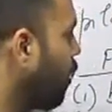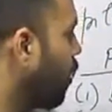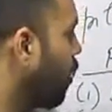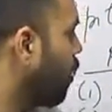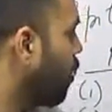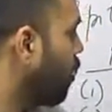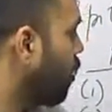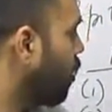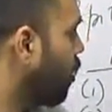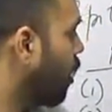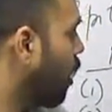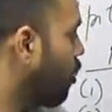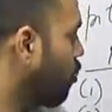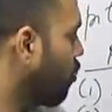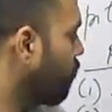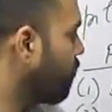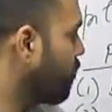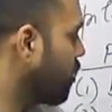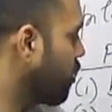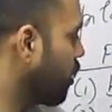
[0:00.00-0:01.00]

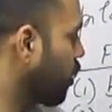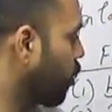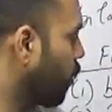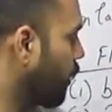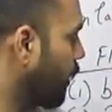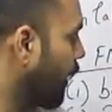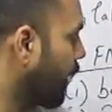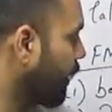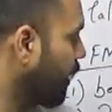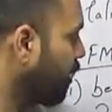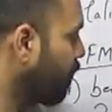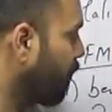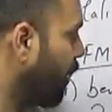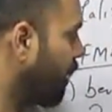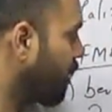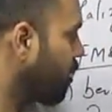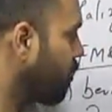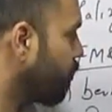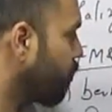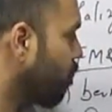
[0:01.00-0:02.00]
However, the contacting
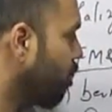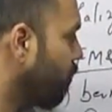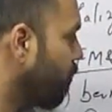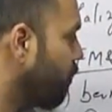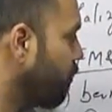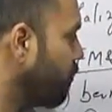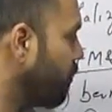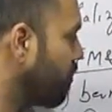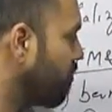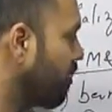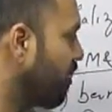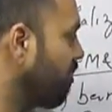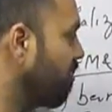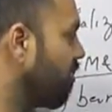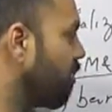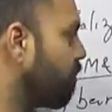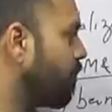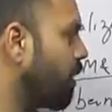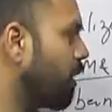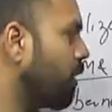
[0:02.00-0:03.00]
pattern problem, the series
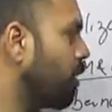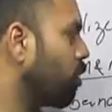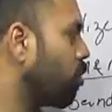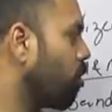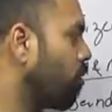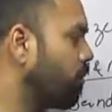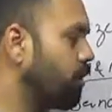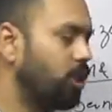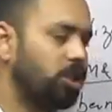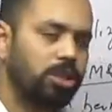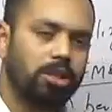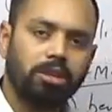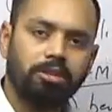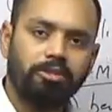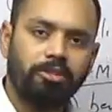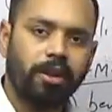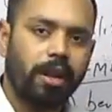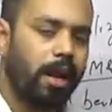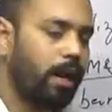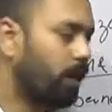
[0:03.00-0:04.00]
and parallel combination
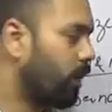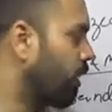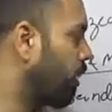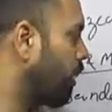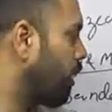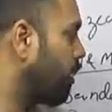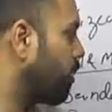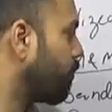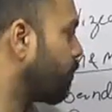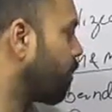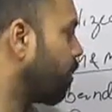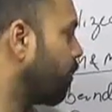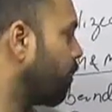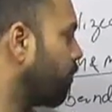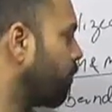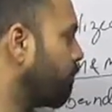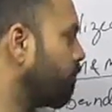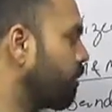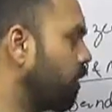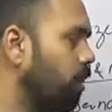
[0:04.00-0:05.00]
of reactor and the problem
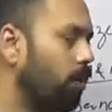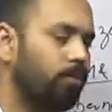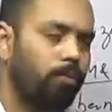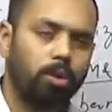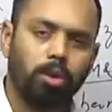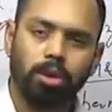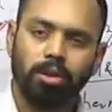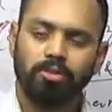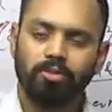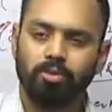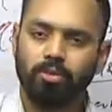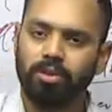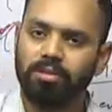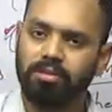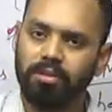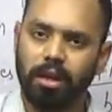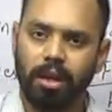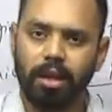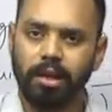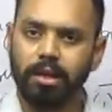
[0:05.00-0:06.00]
on Thiele modulus
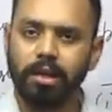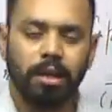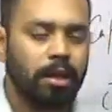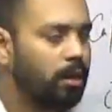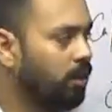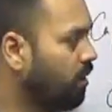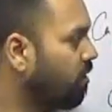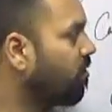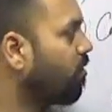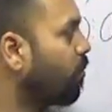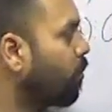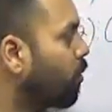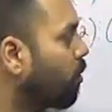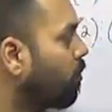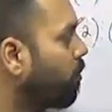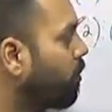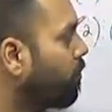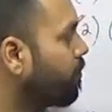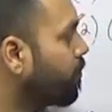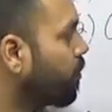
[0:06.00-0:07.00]
was an easy
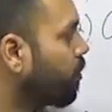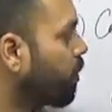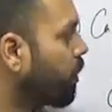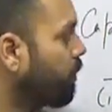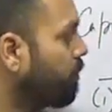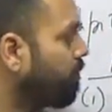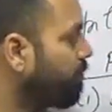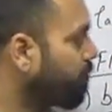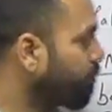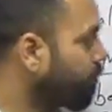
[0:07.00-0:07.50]
problem. Okay.